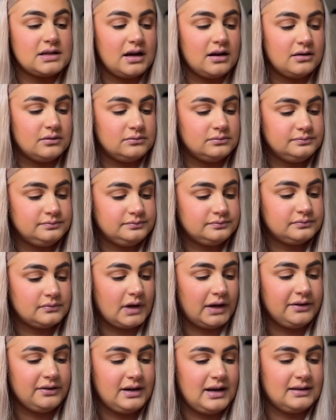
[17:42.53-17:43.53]

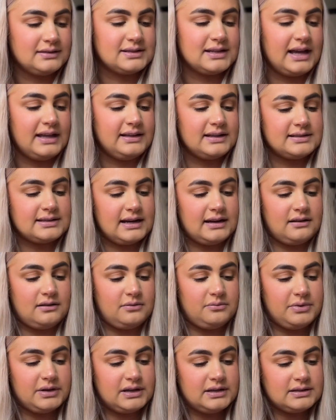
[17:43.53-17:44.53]
I don't know how to get this
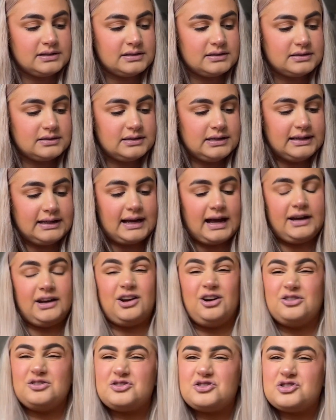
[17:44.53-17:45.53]
out because it kind of
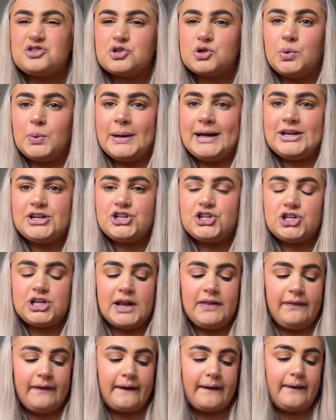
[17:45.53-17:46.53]
got squished
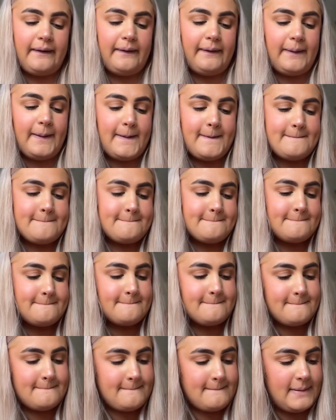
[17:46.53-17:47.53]
in the car
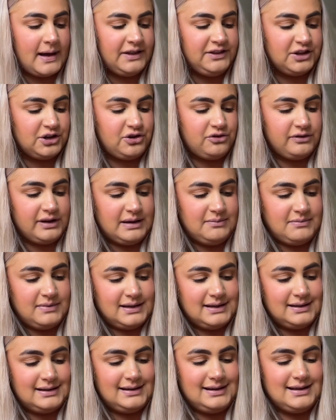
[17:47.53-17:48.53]
and the cream
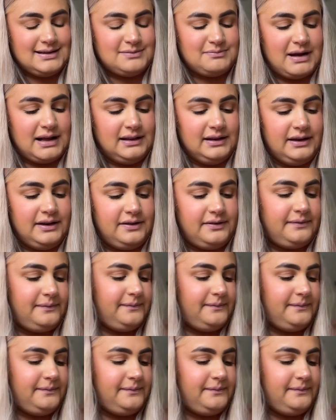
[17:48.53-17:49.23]
is melted.